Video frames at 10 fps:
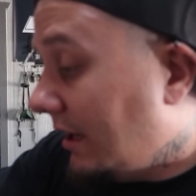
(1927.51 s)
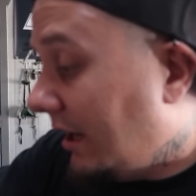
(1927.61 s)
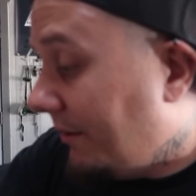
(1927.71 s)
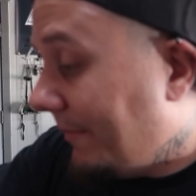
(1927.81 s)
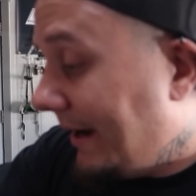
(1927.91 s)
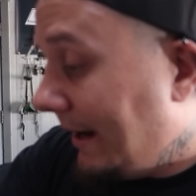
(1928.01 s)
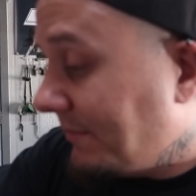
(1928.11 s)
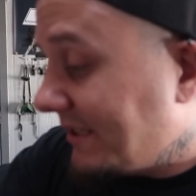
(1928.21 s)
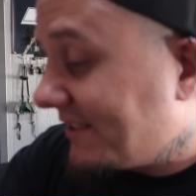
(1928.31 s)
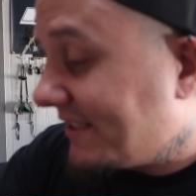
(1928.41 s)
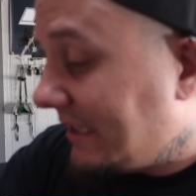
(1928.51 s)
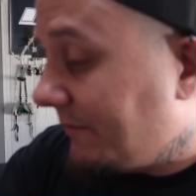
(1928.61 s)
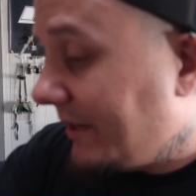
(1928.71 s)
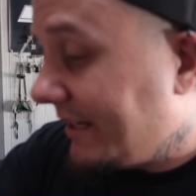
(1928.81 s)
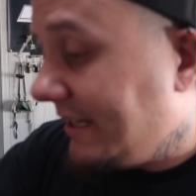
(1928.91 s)
Um, I'm gonna see
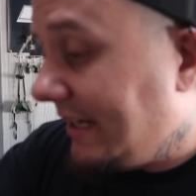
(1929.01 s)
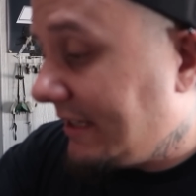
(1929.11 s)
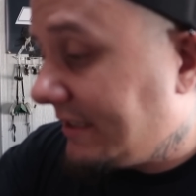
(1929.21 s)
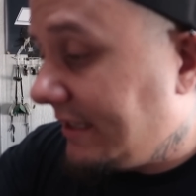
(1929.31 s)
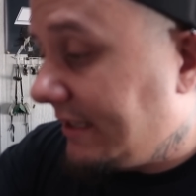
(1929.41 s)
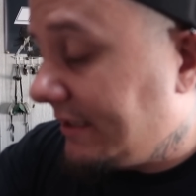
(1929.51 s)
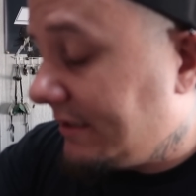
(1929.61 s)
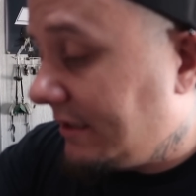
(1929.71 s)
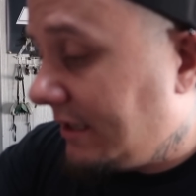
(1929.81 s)
if I can't get,